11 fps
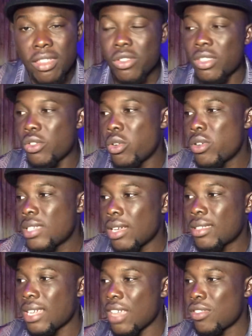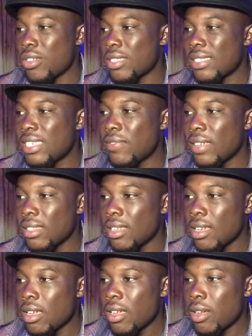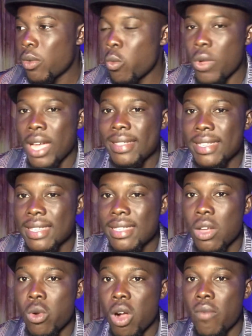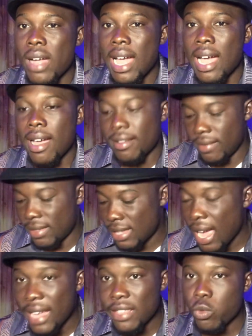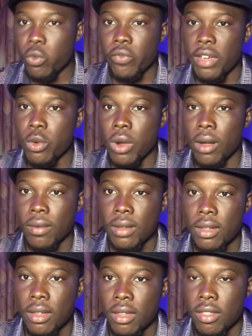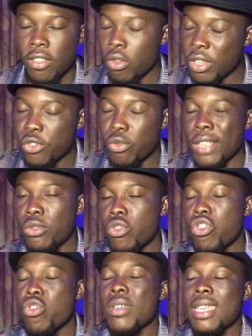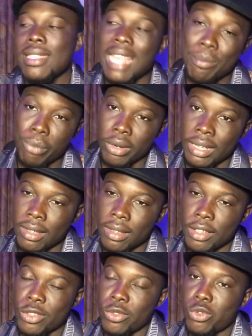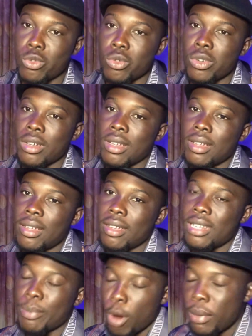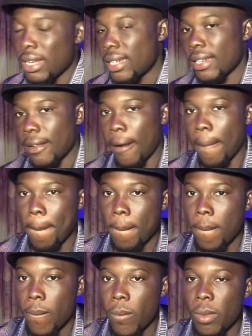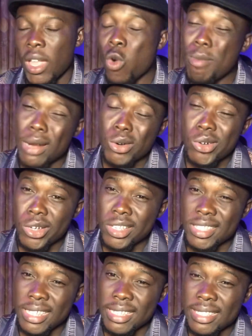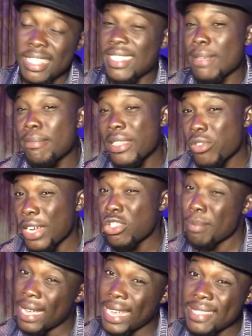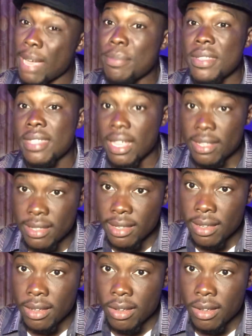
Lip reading: She goes out and she doesn't even wear things that will cover her thighs very well. She's always trying to showcase her body to the public. A woman who does this is simply trying to market her business.